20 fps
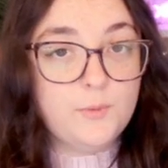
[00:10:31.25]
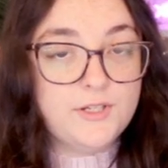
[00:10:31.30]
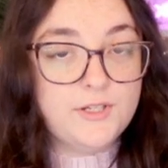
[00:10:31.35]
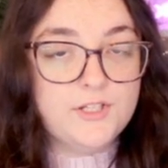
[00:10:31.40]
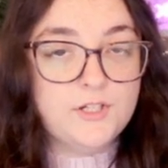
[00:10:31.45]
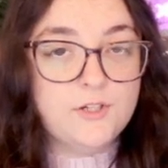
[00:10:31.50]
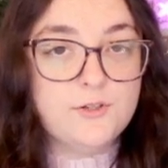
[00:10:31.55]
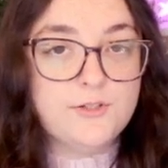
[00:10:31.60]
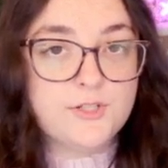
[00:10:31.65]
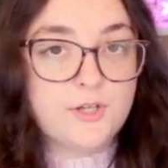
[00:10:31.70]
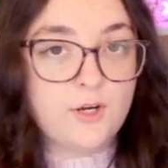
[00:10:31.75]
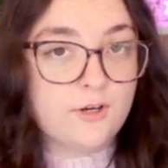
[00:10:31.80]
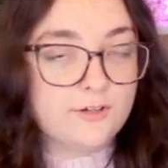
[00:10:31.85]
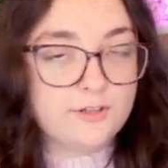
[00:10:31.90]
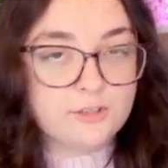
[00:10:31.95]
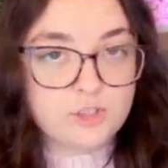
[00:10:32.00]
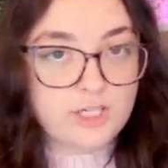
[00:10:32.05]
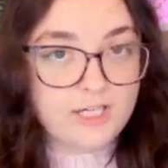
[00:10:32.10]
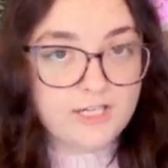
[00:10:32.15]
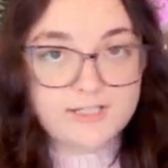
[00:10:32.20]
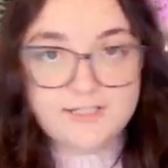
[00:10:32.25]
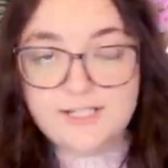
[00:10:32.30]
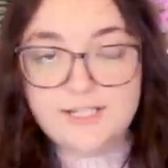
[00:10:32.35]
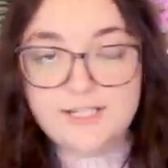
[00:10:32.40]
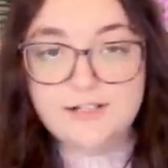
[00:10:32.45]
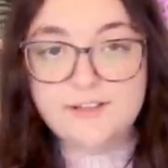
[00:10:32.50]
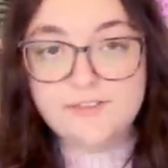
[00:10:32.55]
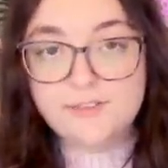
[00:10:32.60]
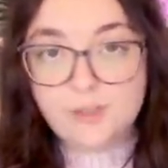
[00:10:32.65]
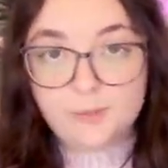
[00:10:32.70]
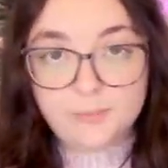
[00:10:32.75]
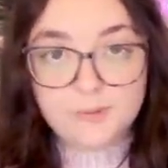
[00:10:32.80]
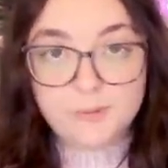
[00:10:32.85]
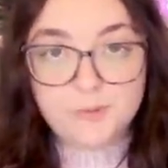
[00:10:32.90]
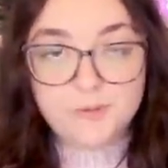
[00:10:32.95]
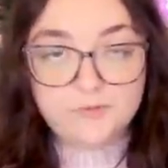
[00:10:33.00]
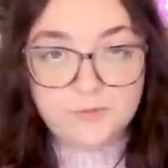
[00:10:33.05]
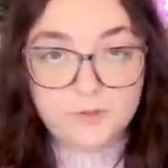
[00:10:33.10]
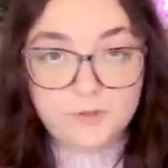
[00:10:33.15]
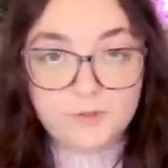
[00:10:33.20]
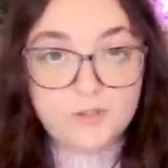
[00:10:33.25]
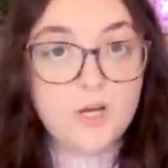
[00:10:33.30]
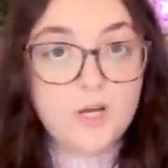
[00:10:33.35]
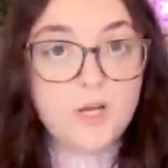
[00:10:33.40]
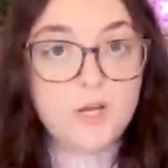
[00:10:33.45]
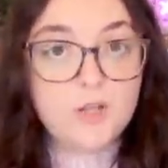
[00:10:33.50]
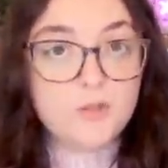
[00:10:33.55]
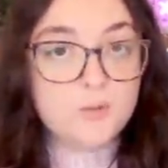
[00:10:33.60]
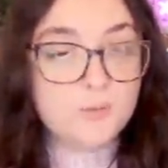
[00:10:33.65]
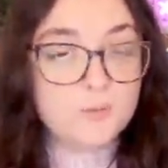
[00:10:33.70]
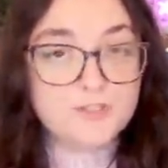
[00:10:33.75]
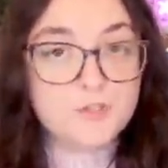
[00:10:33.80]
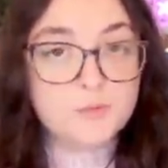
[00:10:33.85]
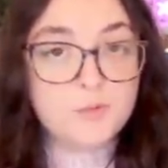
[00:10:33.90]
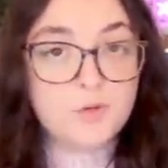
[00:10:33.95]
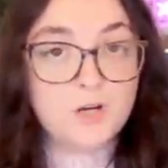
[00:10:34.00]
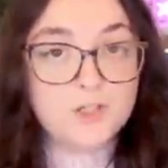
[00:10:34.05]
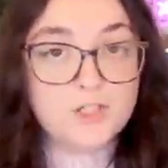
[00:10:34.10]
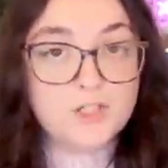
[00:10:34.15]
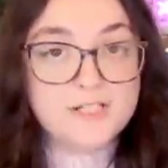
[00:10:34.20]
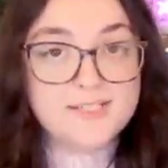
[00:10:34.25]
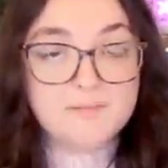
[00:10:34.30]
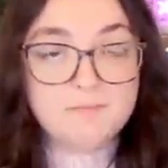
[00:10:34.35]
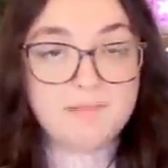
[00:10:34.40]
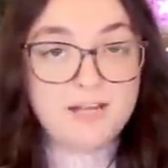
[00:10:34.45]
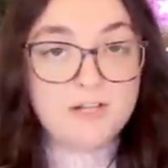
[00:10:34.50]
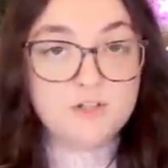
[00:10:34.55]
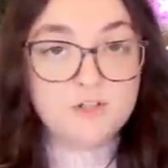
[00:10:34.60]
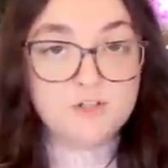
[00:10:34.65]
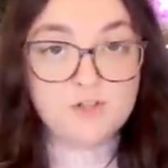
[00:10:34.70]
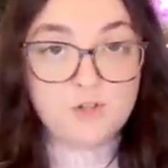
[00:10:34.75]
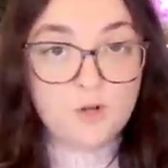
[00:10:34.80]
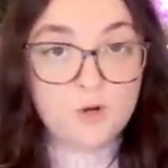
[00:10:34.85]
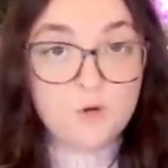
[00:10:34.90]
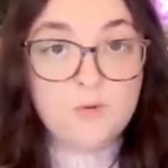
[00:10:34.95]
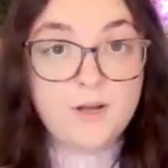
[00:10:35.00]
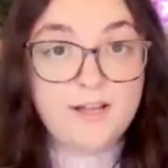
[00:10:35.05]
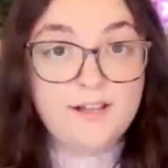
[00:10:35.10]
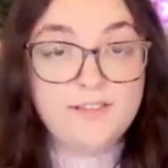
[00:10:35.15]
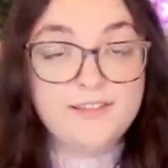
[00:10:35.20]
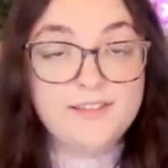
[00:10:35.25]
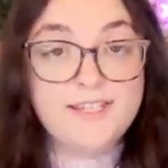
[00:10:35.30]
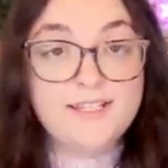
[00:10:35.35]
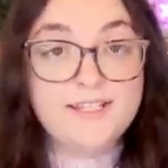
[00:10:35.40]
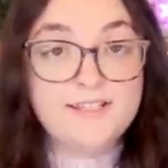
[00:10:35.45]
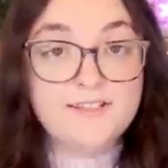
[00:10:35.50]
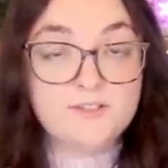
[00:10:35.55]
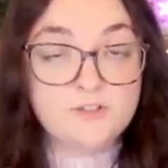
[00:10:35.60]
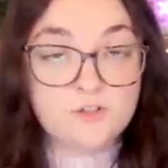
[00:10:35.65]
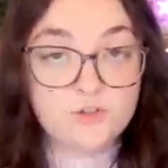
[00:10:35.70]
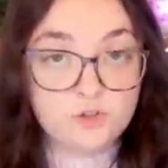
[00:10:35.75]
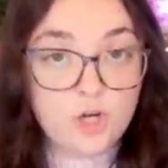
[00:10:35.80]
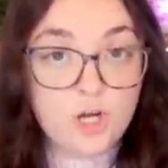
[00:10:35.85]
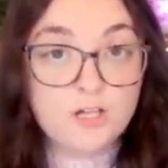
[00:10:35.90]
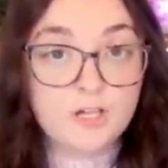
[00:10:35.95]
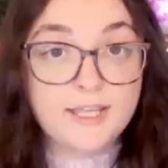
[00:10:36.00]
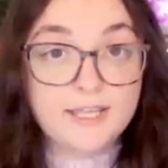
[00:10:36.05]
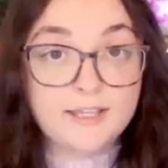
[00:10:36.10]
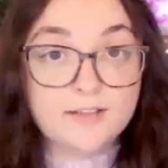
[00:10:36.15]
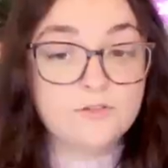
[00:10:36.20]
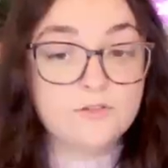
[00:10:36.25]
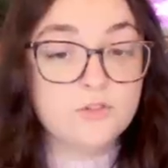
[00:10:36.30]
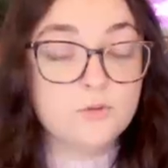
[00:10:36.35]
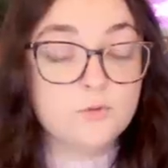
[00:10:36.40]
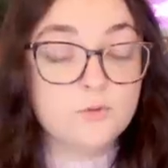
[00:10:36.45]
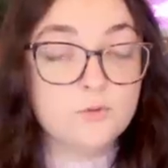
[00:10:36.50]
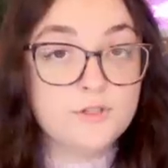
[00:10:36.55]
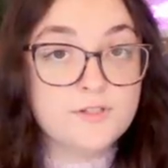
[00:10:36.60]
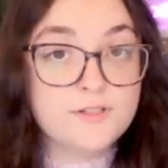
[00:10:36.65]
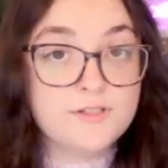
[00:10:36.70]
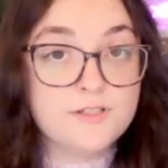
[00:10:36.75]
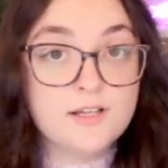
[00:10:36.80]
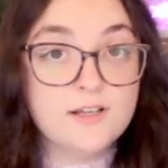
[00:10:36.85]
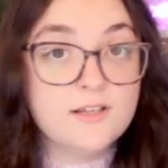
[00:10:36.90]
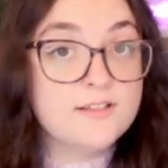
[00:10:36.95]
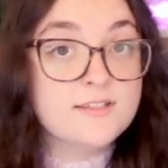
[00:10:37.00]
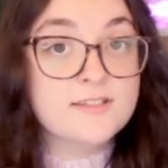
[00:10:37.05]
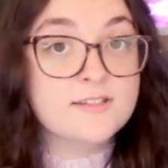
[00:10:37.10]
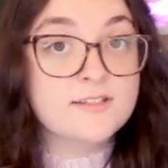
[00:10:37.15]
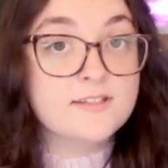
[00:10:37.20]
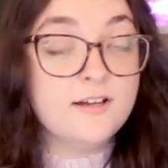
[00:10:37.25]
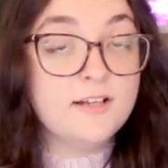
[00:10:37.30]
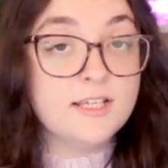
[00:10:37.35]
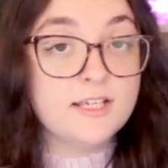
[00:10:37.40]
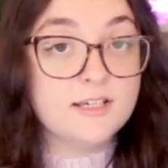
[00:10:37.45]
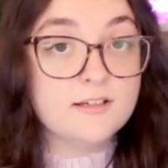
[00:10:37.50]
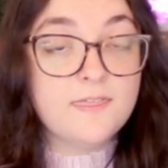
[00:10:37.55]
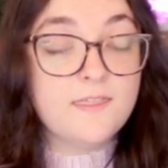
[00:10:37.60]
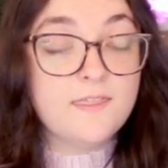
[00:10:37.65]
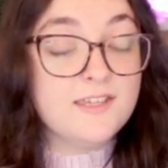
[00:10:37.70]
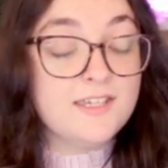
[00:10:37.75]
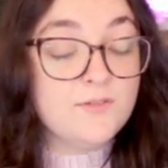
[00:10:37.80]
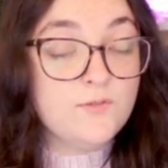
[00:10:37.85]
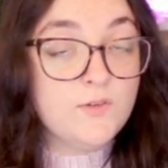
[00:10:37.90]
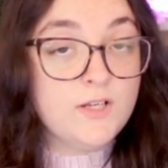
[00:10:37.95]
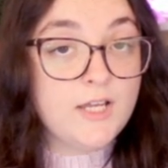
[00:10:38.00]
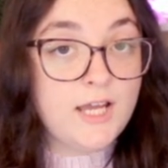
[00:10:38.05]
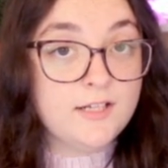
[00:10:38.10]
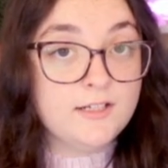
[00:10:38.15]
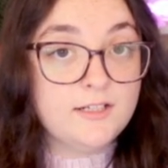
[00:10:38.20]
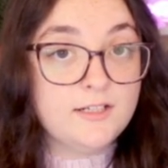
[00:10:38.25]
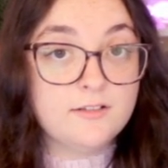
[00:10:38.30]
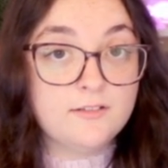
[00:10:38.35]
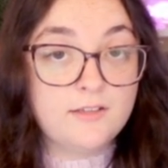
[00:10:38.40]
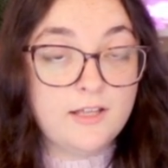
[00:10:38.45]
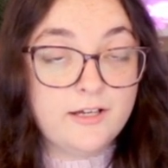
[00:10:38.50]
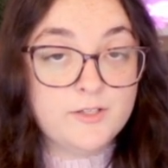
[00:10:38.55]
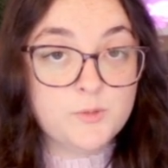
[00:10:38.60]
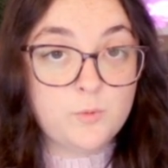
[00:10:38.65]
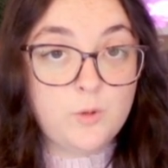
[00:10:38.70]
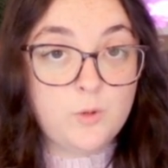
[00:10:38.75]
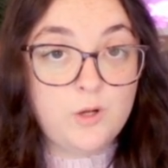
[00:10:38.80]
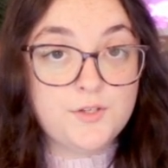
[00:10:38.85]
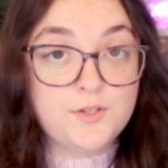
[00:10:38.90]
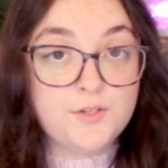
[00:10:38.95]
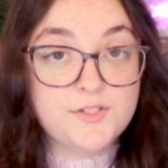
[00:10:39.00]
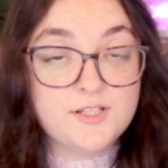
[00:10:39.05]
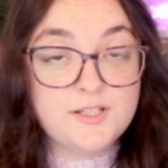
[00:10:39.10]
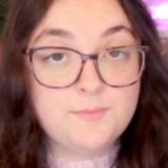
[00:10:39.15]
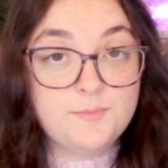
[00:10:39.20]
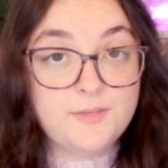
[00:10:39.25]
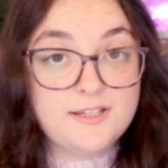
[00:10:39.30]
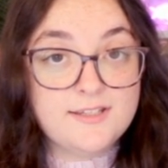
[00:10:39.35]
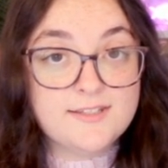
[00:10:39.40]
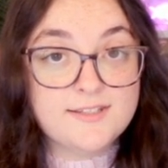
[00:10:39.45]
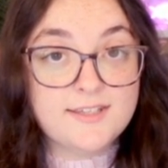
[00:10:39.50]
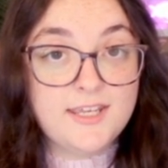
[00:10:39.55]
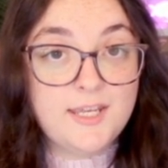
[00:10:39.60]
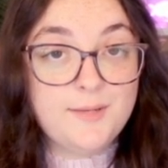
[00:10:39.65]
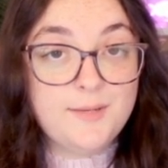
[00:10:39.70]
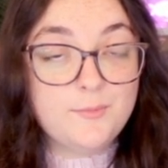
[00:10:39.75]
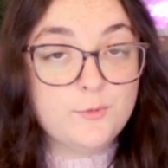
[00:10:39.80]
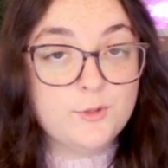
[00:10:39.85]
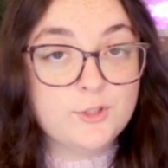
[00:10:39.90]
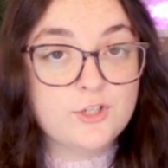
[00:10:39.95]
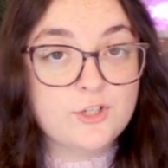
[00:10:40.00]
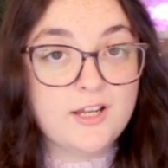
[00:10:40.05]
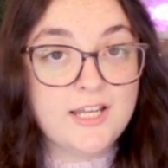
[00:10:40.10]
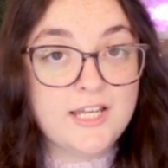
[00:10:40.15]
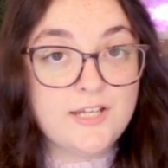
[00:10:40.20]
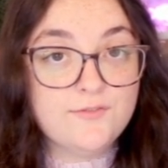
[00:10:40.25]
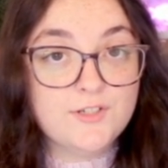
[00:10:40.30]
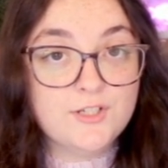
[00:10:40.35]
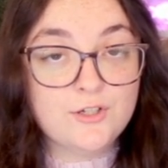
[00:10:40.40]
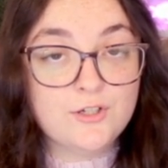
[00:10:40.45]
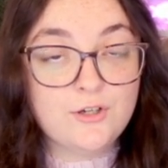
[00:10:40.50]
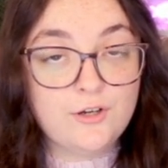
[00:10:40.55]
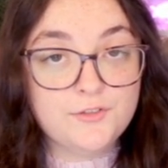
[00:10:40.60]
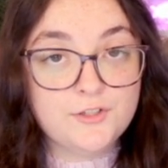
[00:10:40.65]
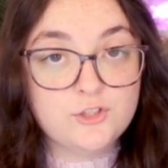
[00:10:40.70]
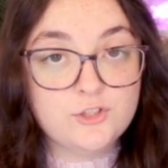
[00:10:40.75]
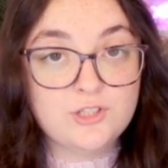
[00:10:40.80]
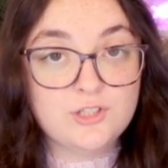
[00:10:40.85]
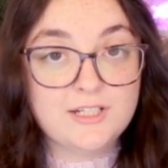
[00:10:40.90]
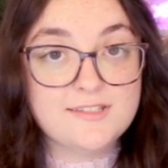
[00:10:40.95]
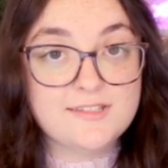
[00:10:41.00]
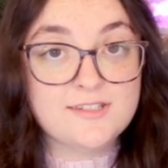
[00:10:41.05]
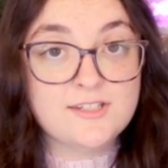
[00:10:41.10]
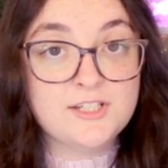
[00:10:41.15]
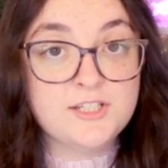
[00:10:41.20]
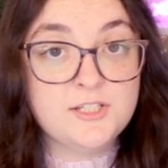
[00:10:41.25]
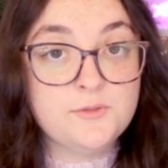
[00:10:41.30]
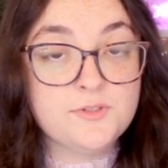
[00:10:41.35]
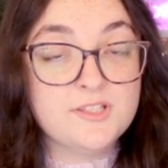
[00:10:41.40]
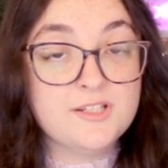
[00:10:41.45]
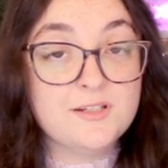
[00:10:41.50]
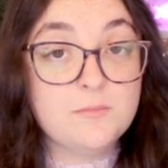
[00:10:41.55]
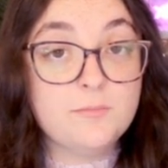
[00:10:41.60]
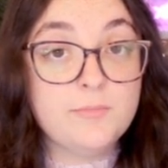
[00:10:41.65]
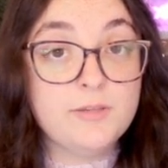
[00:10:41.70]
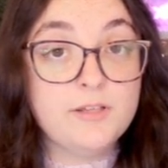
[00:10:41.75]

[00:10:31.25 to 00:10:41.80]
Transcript: The windows are enchanting. They're beautiful. The wood swatches match so well, it is shocking. The doors, stunning. They even added glass walls to the base game, which I haven't got the chance to use in a